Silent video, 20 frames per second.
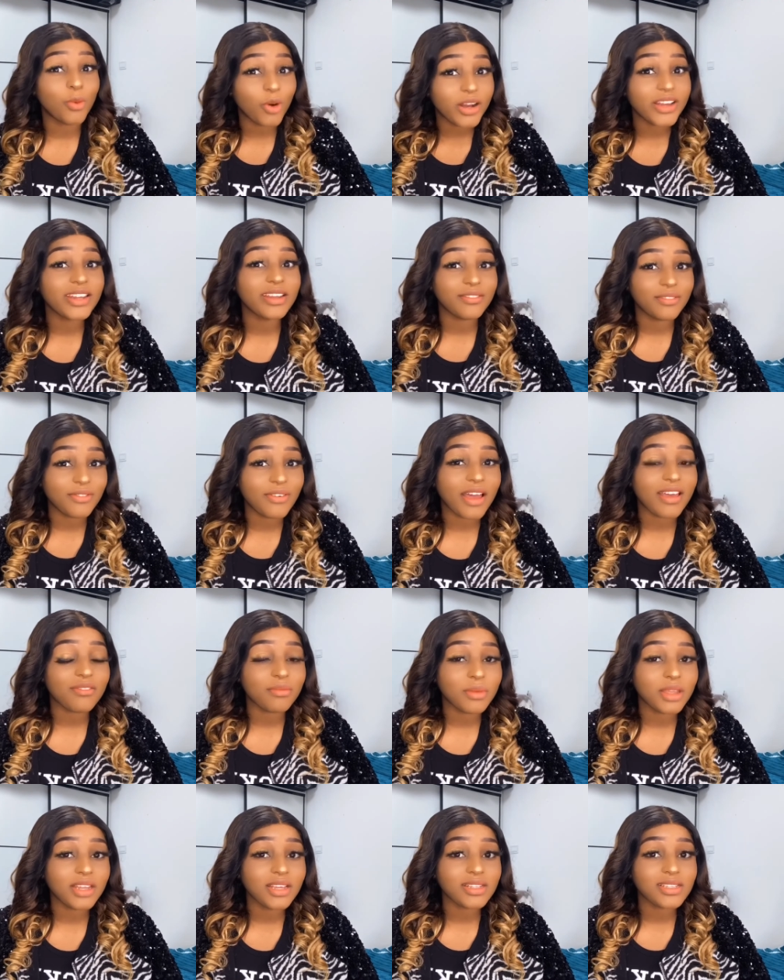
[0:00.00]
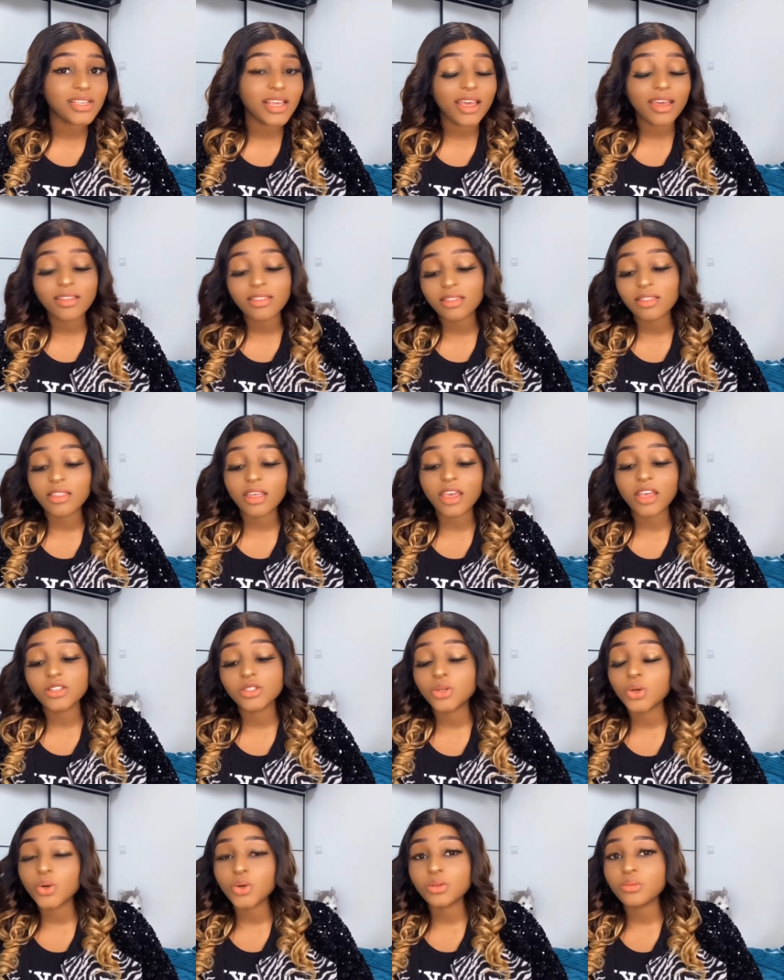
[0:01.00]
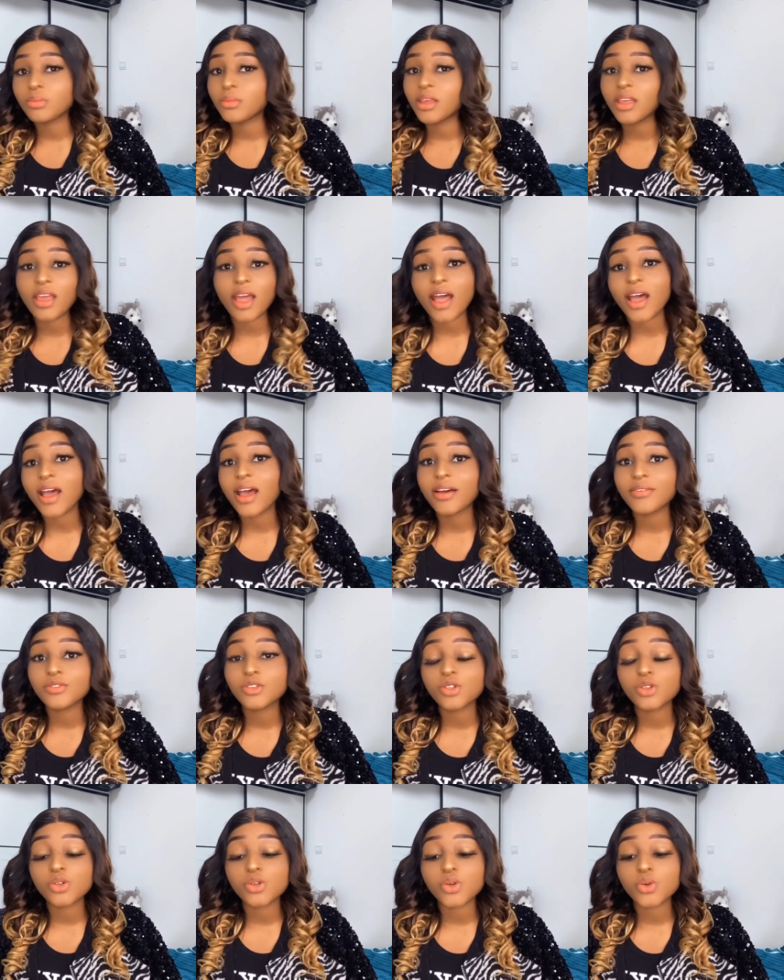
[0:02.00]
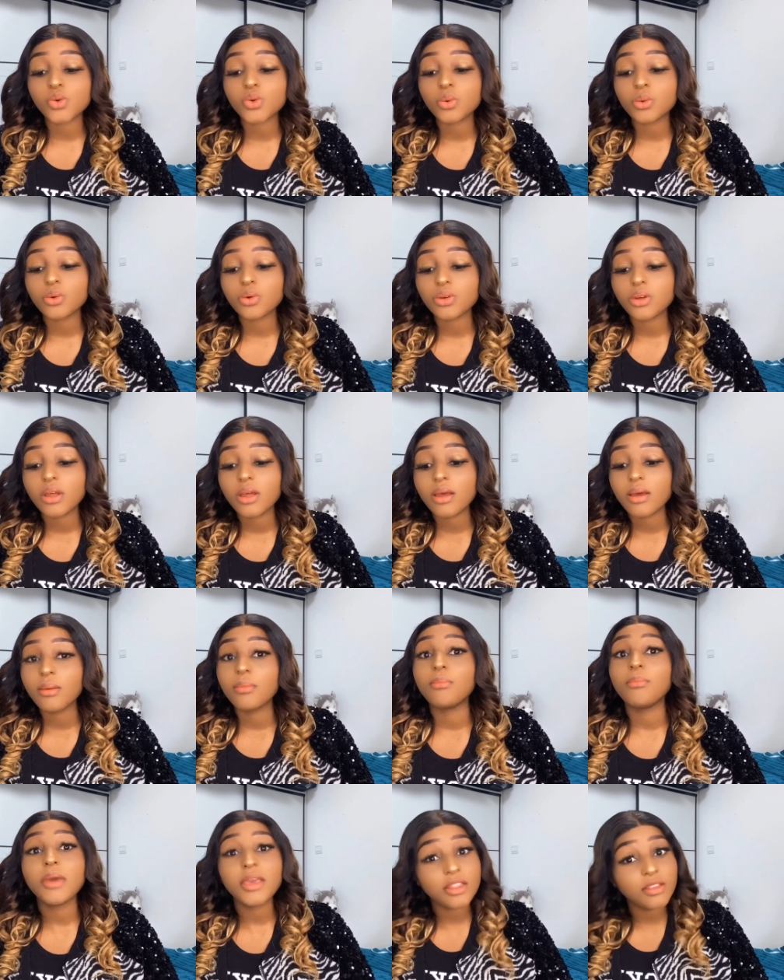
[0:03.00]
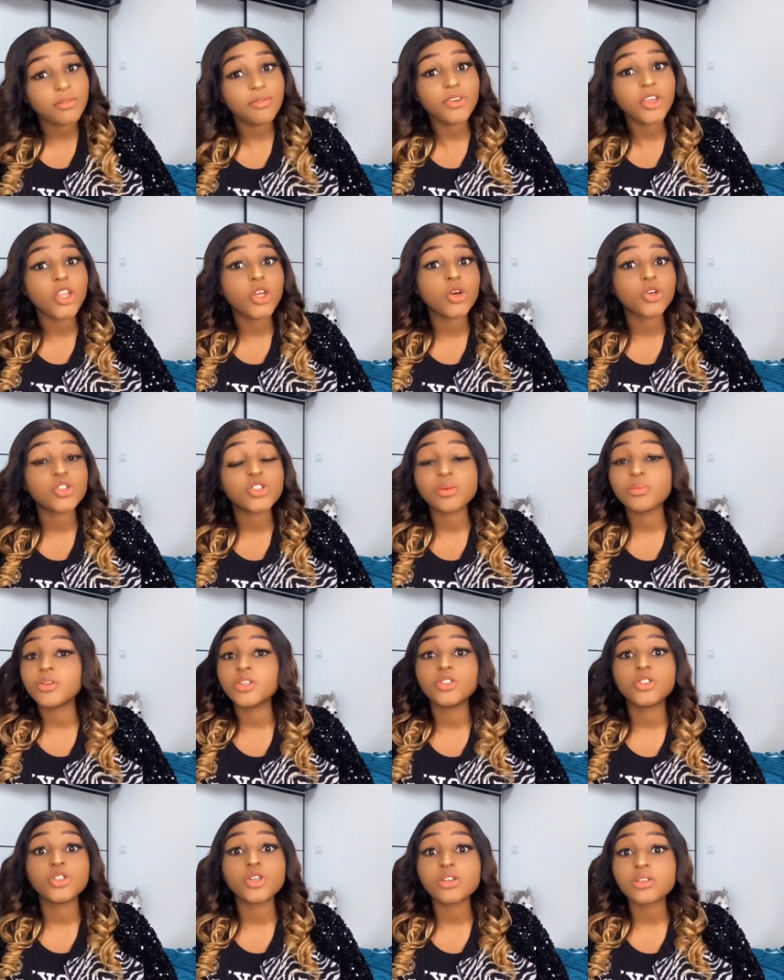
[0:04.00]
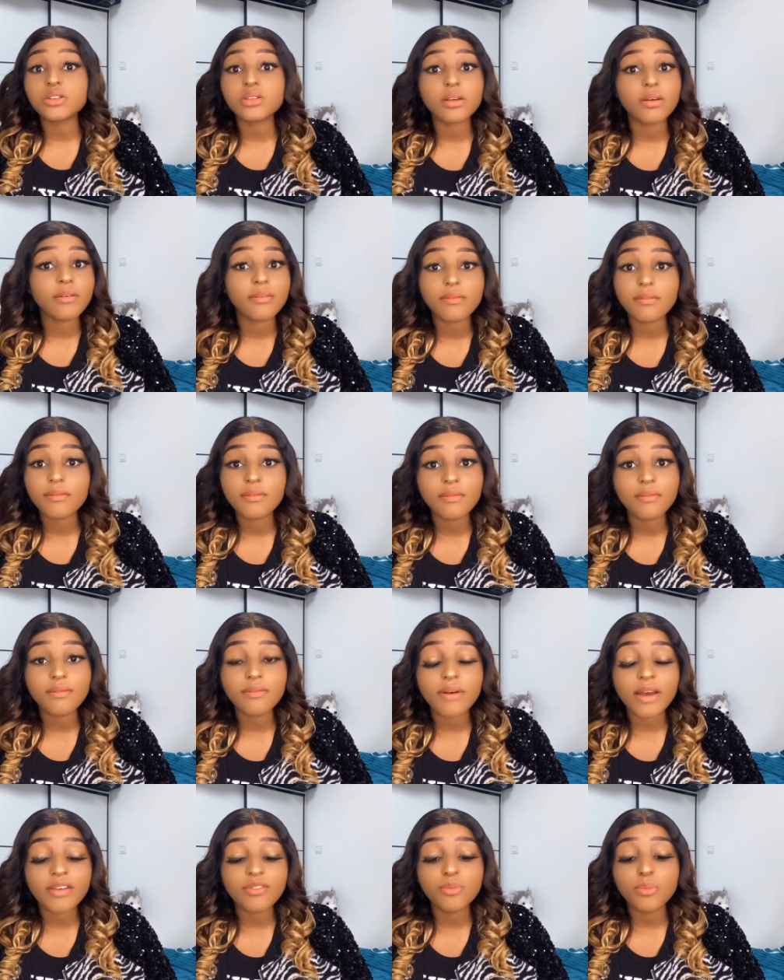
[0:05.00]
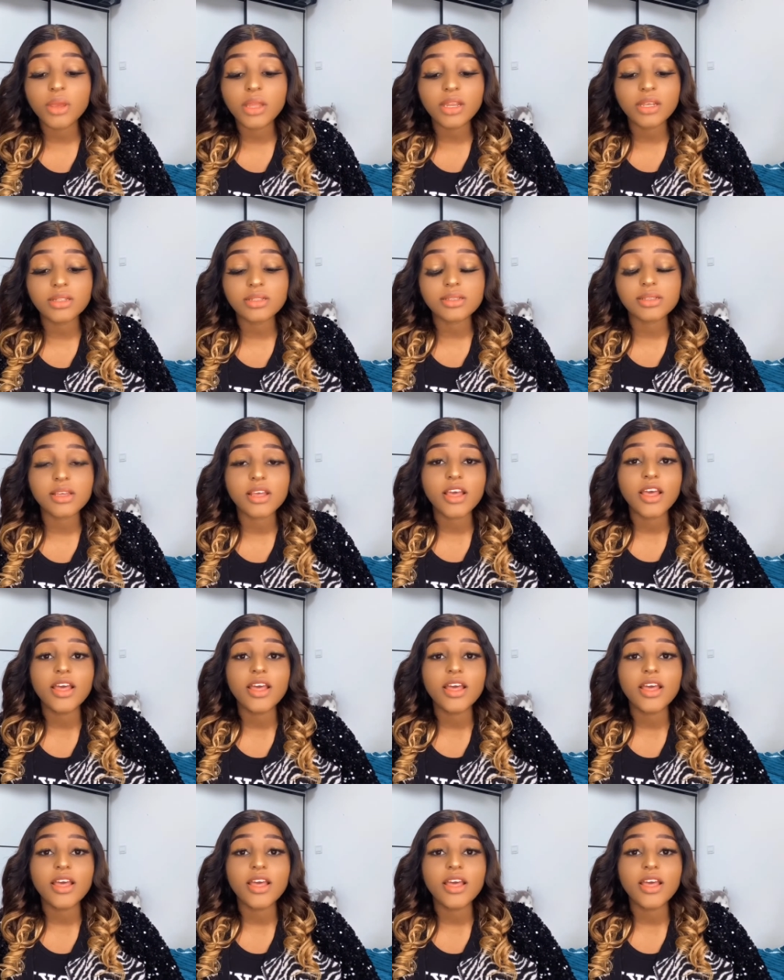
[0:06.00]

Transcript: than five minutes and they told me i have to make the video to be just five minutes